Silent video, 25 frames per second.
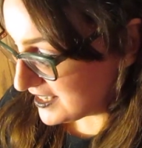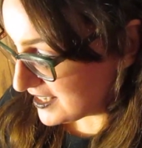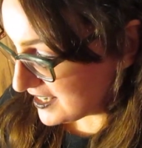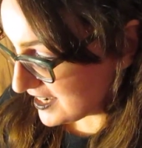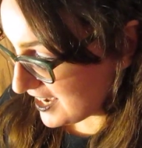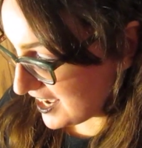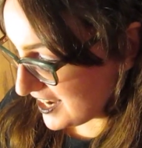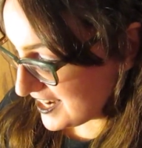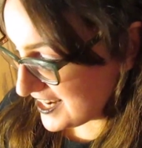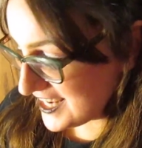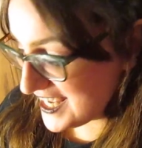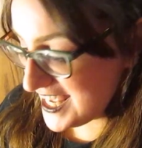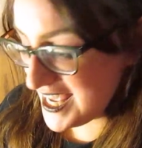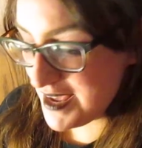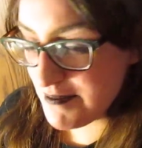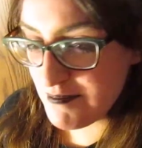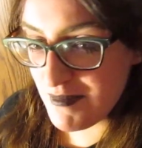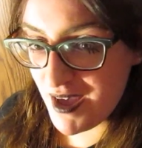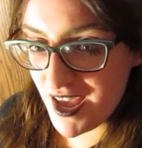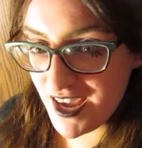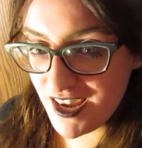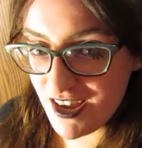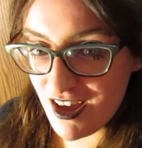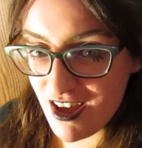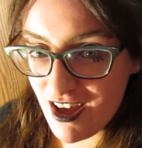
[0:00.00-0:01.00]
Gotta keep
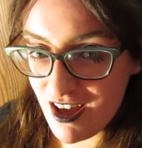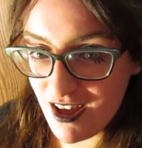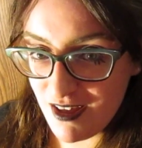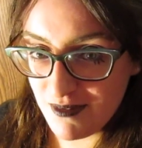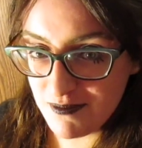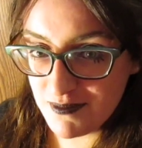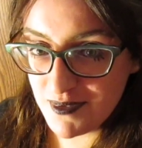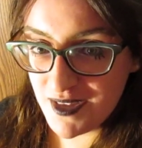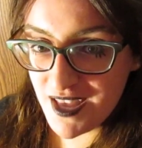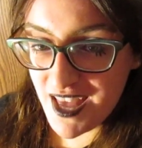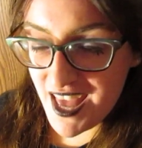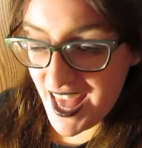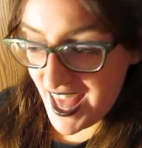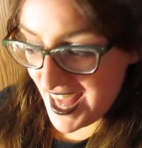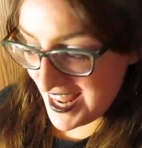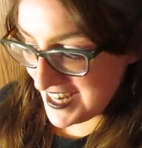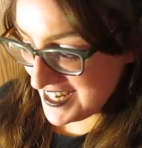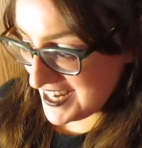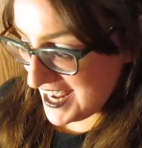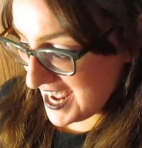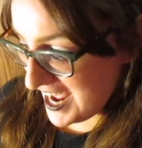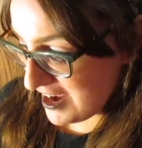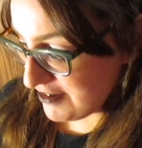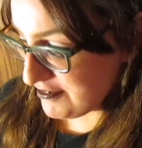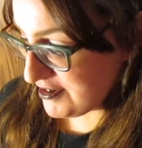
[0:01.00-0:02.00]
my calm and
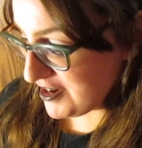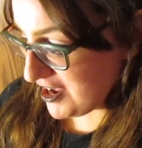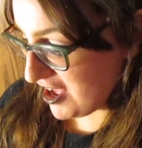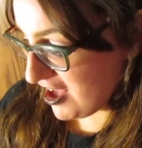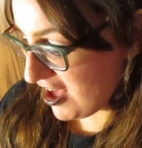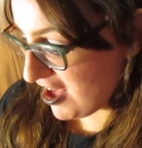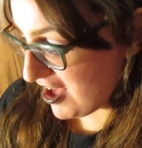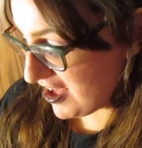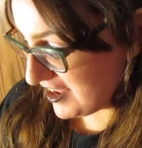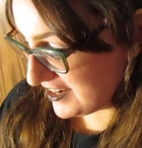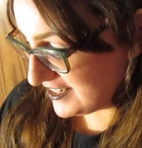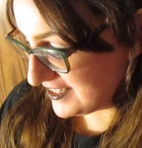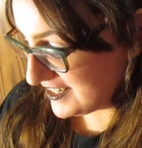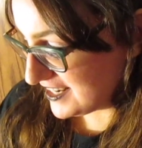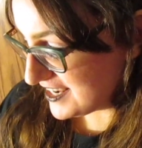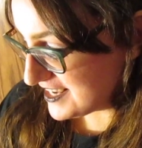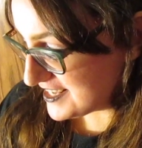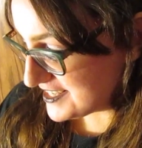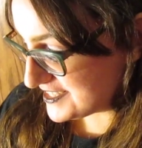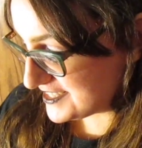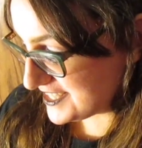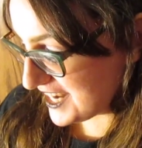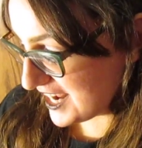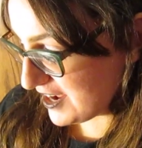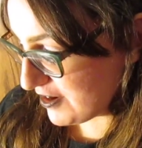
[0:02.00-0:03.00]
carry on.
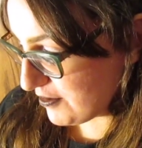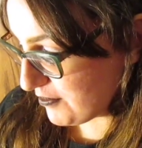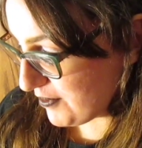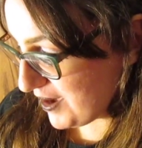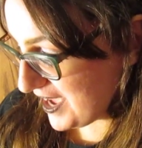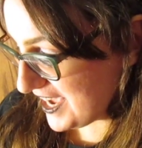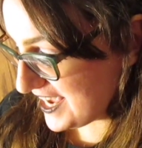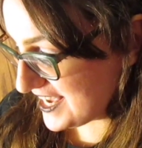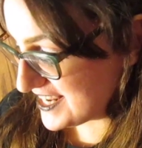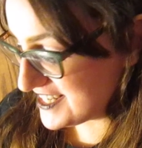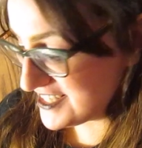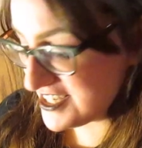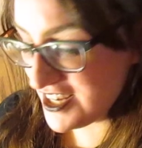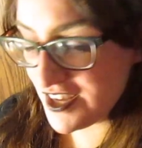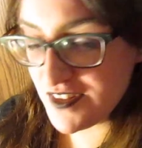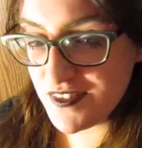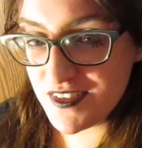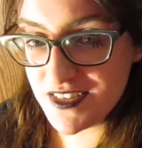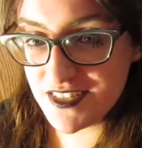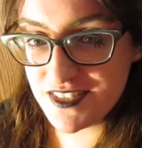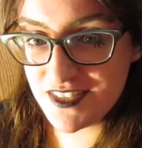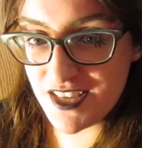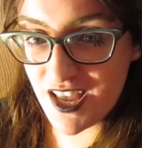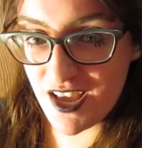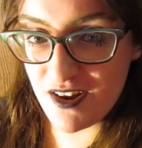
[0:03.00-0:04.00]
Stay awake until
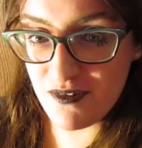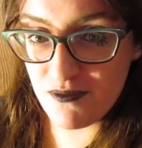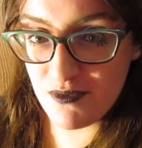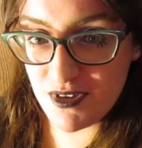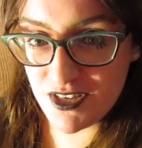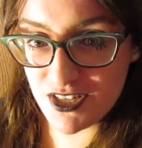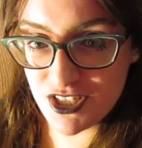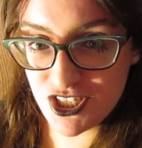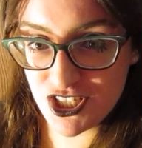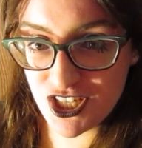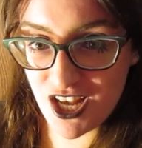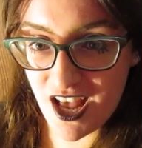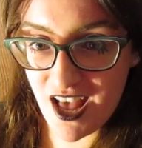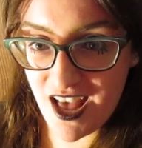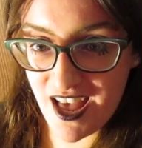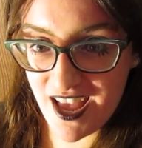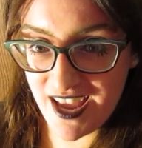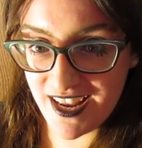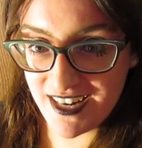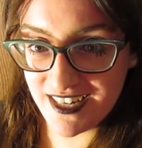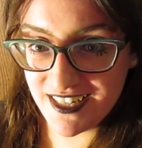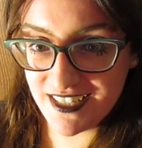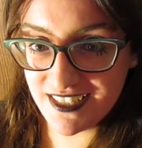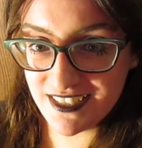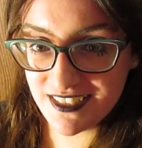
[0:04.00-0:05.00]
the sun will
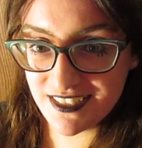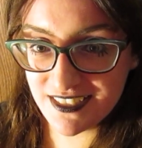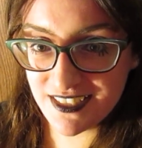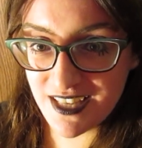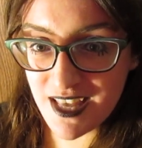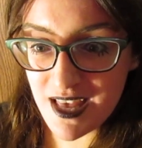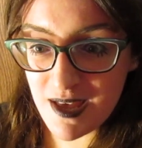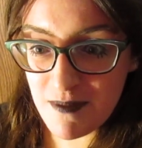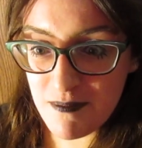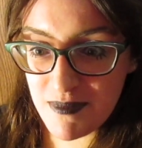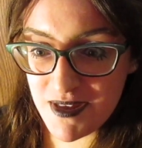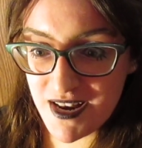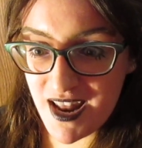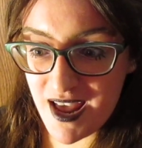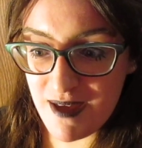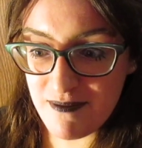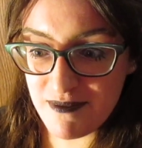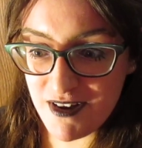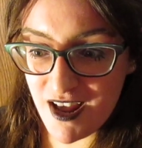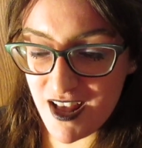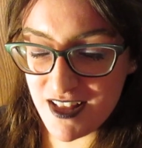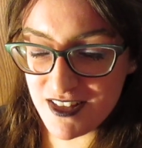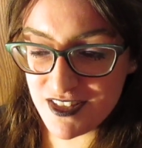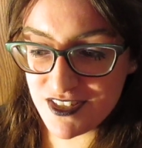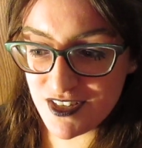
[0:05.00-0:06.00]
shine. But I'm
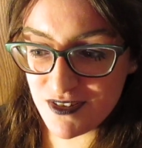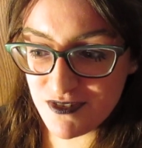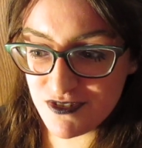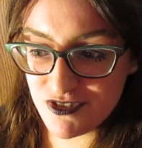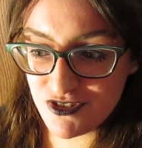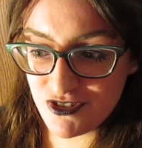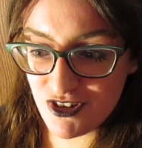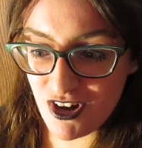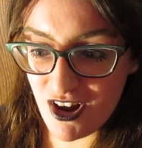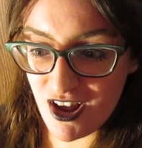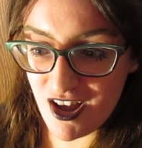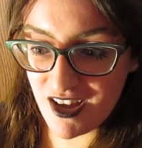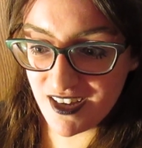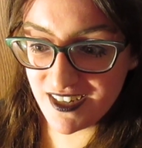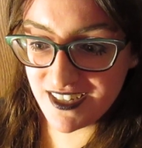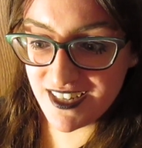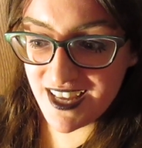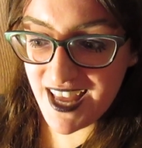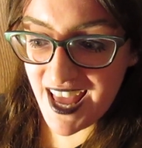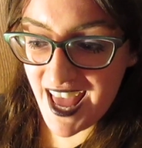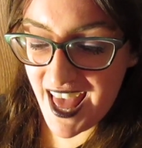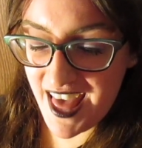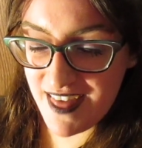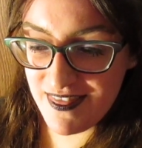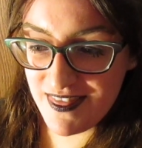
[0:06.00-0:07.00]
not so strong,
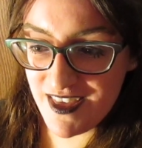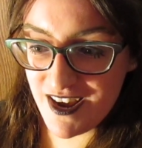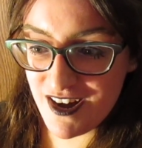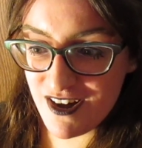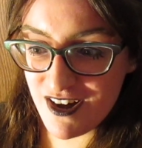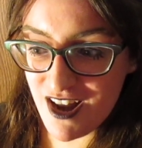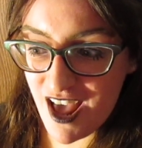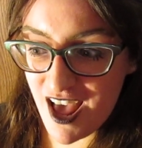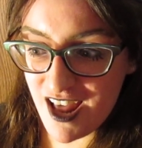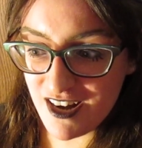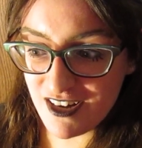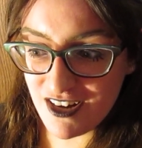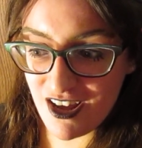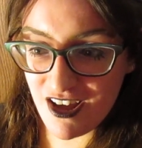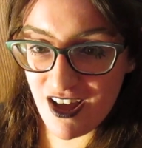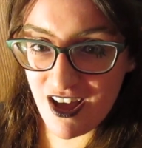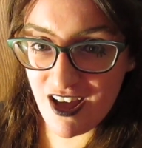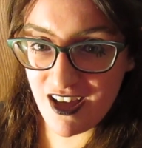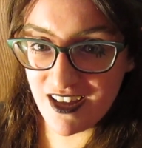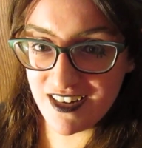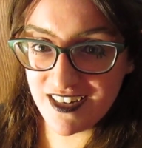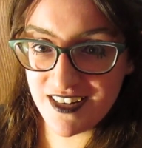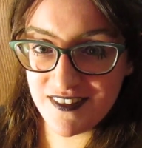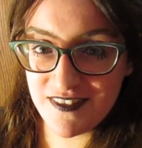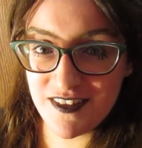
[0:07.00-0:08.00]
and they're not
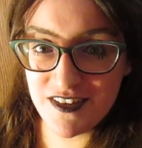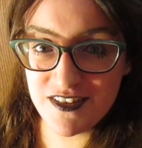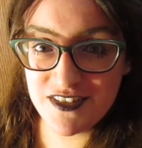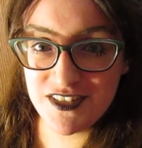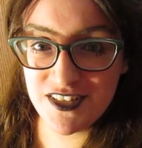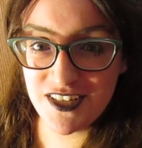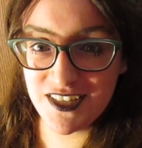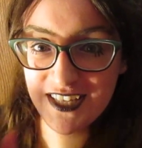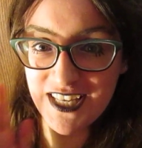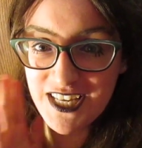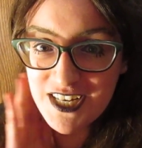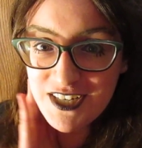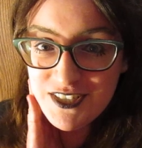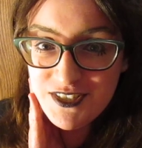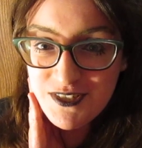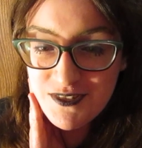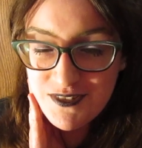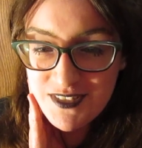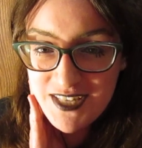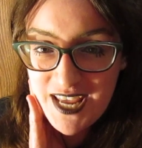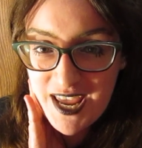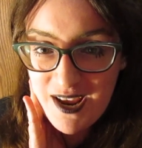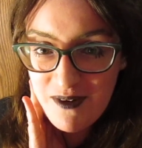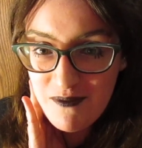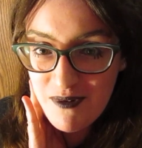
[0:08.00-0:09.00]
gone. They're still here to
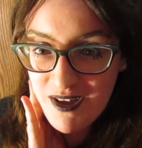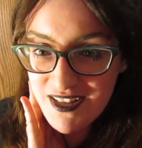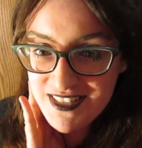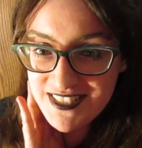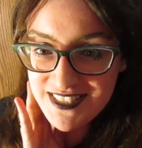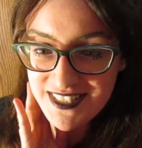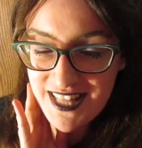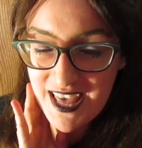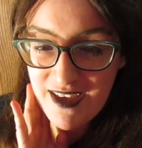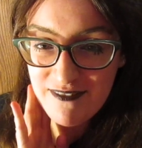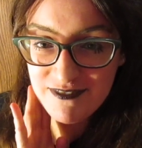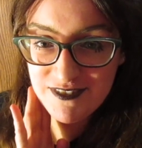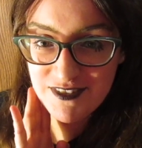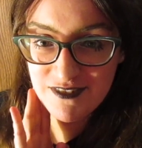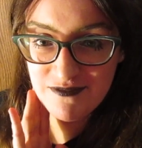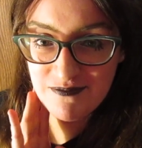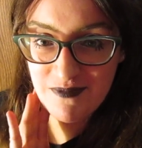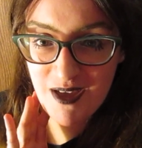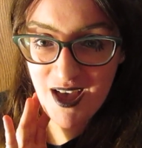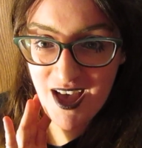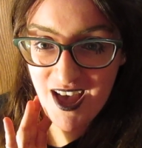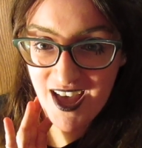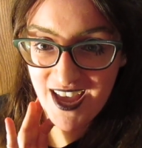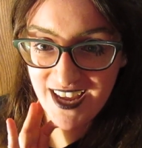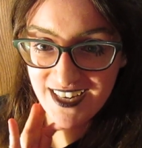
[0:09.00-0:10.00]
take what's left of
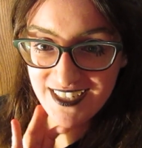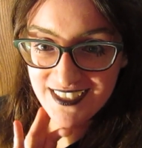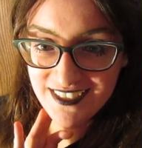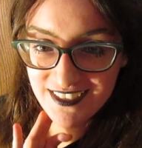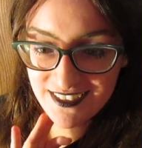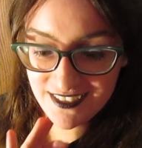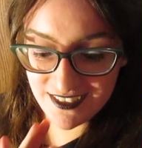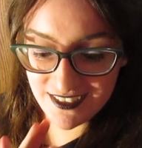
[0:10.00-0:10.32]
mine.